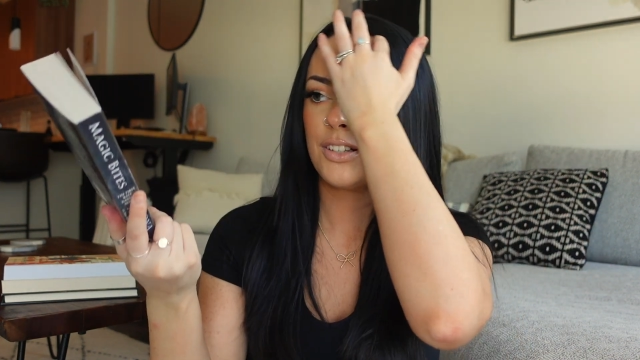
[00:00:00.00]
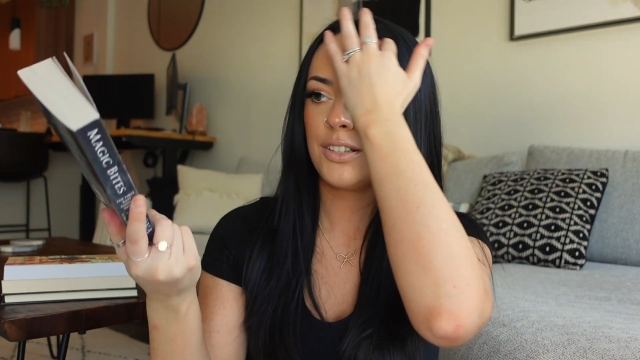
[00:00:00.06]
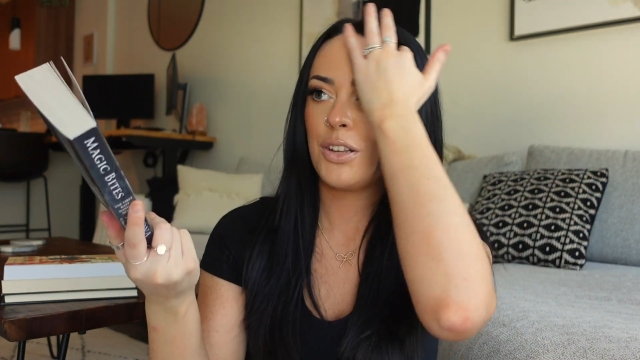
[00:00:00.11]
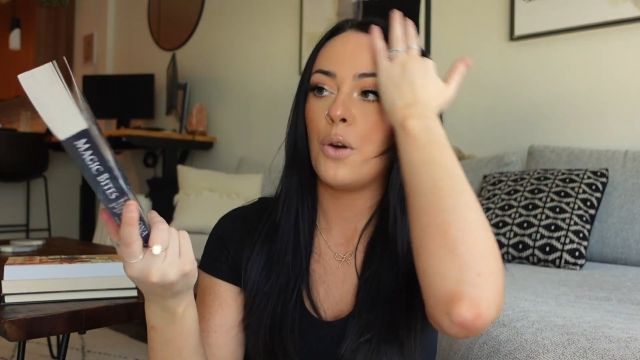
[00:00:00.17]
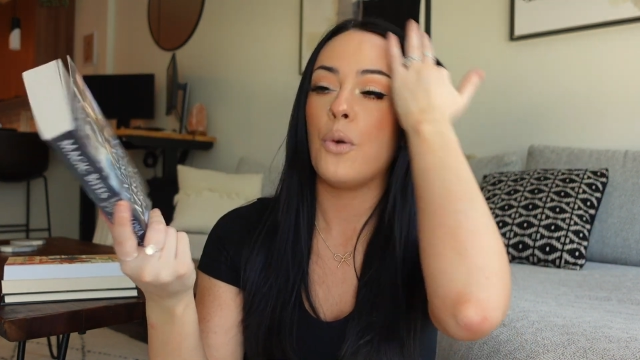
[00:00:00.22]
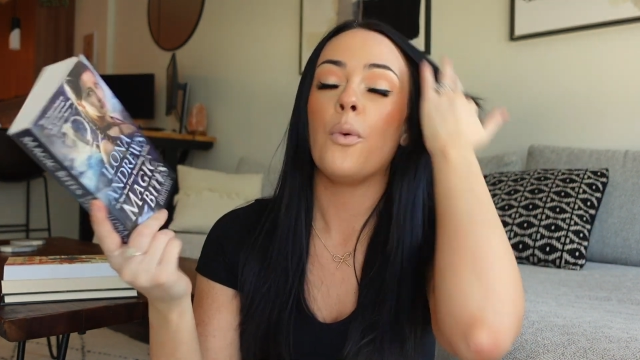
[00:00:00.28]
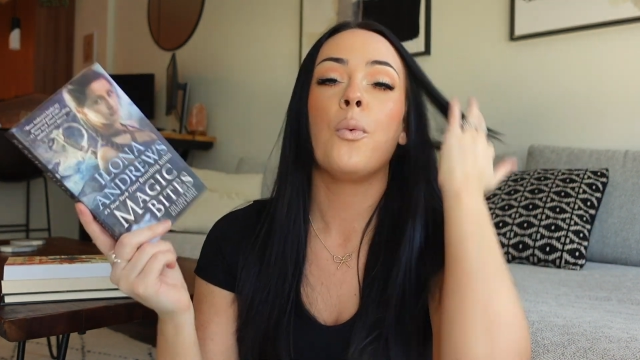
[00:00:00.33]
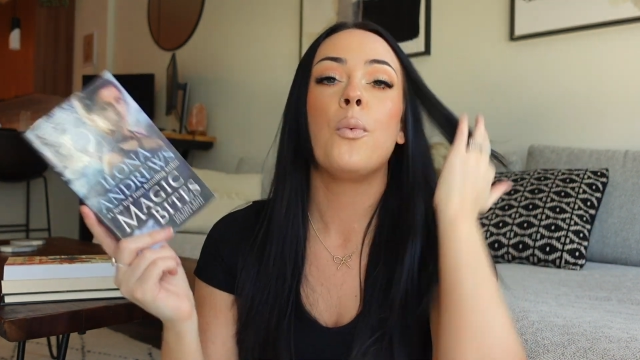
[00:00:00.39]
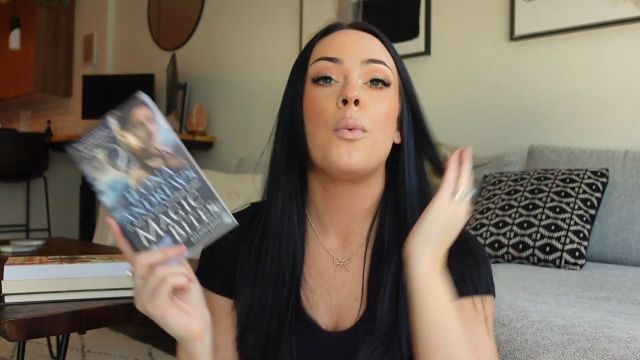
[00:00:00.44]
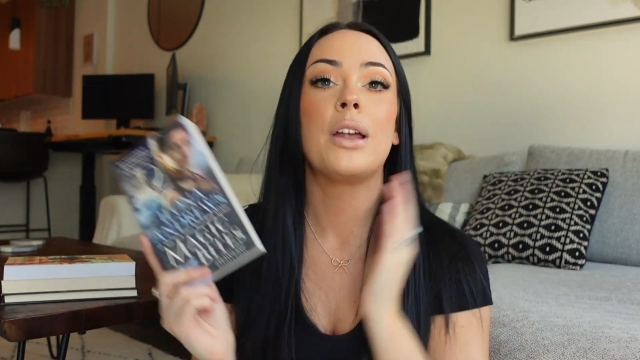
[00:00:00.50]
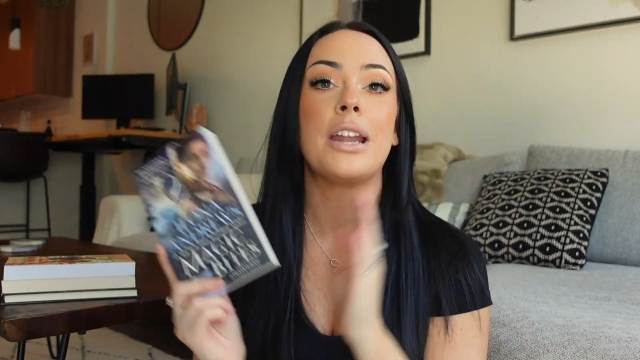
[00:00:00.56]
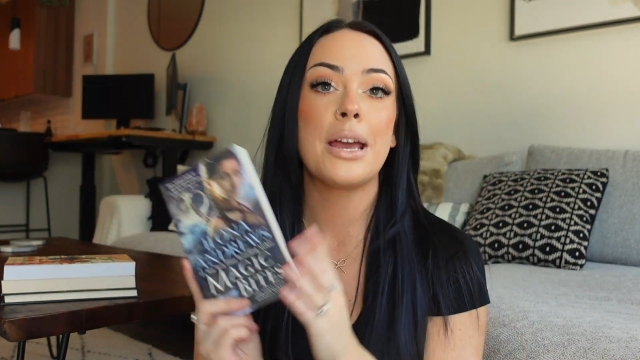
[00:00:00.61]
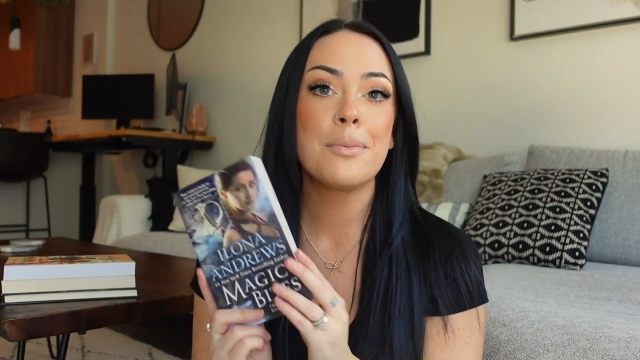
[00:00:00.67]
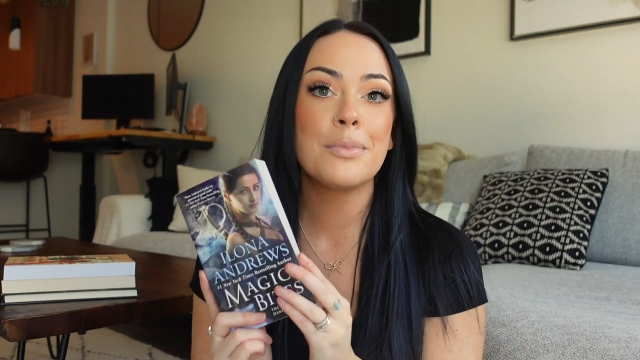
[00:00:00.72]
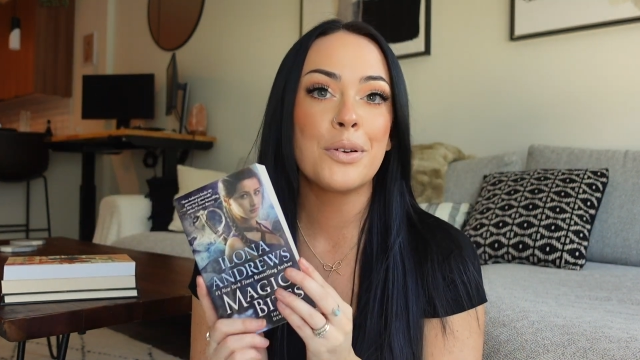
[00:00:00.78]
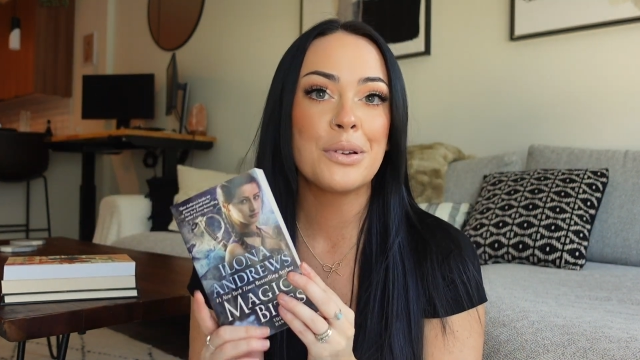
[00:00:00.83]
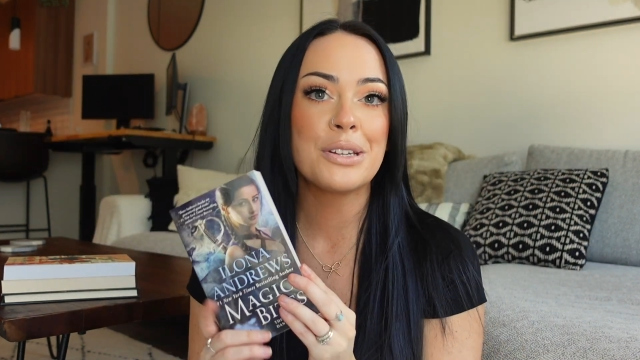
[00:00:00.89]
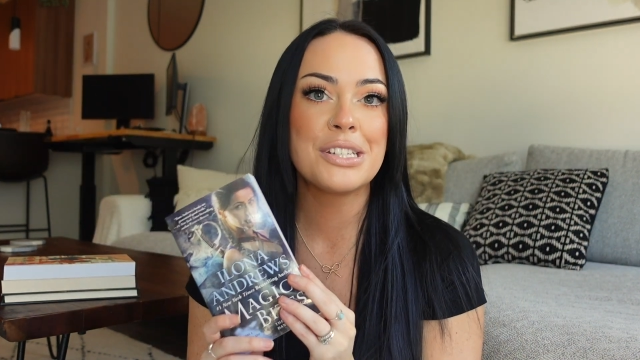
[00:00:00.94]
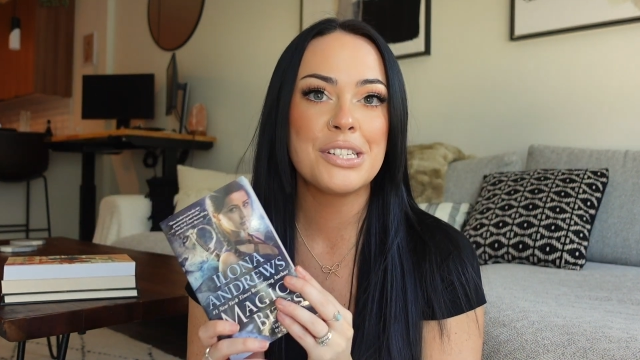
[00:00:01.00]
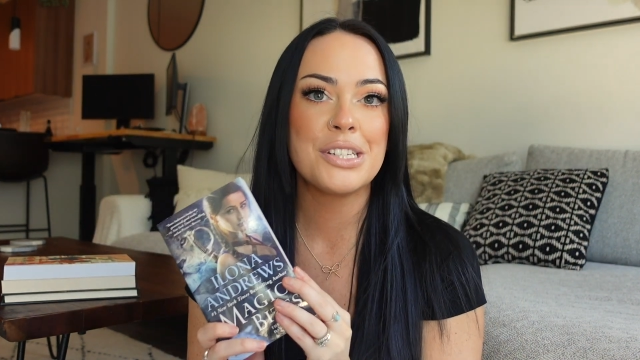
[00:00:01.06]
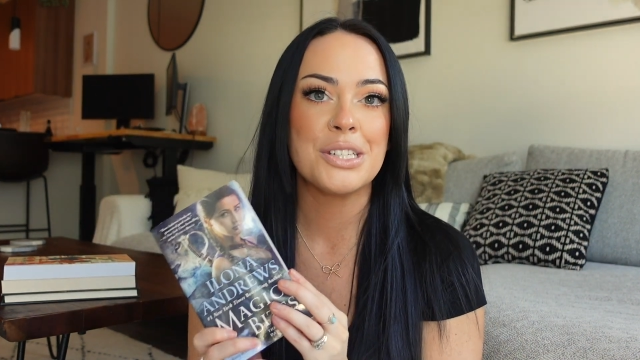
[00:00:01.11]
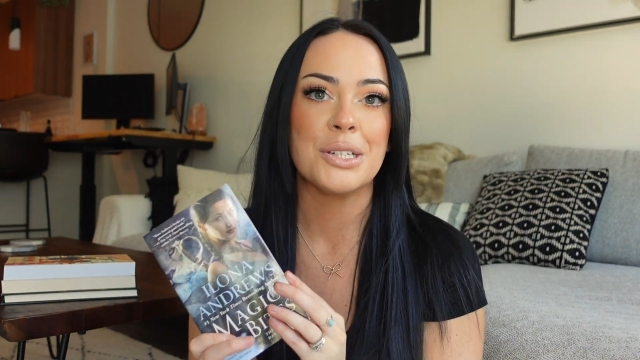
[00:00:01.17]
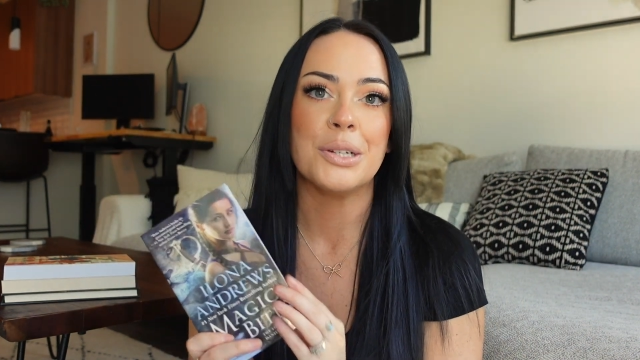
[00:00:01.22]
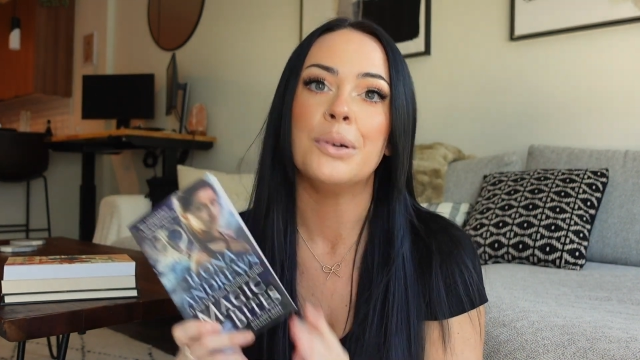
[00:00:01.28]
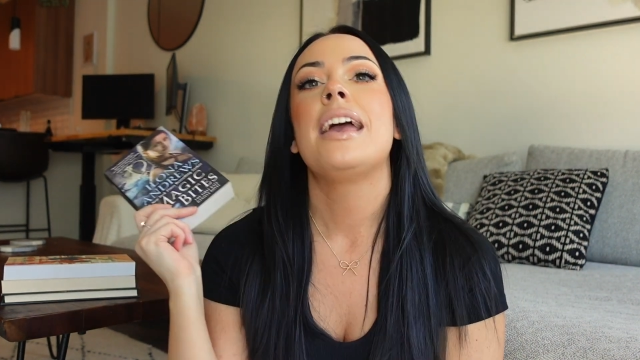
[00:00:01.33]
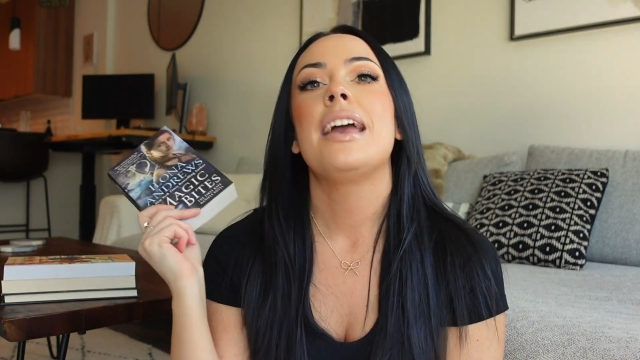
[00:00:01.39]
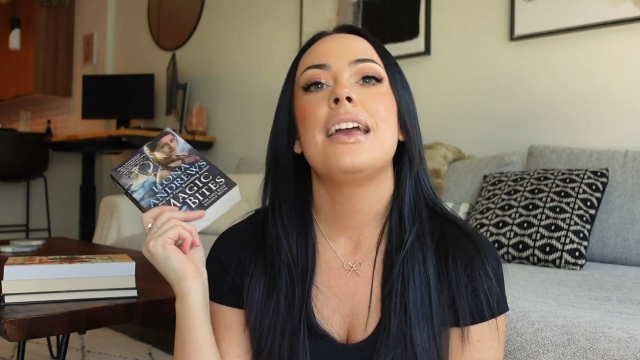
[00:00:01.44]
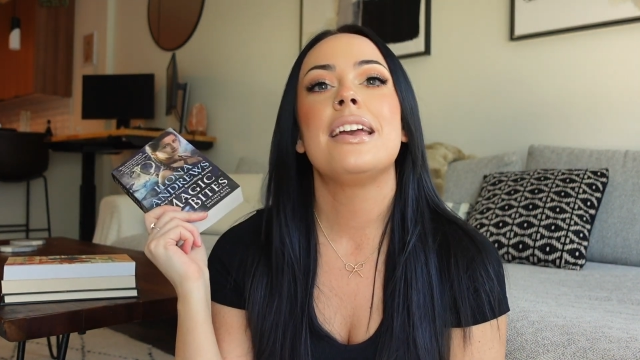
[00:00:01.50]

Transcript: So what I'm going to do